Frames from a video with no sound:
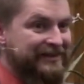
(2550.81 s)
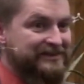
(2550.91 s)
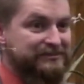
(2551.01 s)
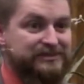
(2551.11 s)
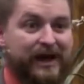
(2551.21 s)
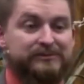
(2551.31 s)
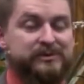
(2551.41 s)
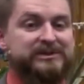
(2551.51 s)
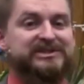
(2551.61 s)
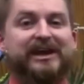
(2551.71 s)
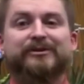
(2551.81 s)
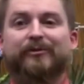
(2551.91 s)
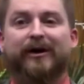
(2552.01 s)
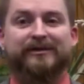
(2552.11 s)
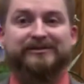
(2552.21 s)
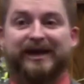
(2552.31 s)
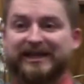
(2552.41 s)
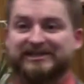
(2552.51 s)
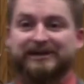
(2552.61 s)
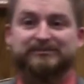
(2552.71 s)
Sometimes we say the wrong
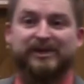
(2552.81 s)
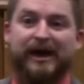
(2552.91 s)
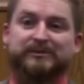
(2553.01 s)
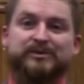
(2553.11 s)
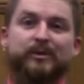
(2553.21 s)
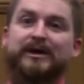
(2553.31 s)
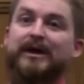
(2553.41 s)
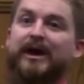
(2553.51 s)
thing. Sometimes we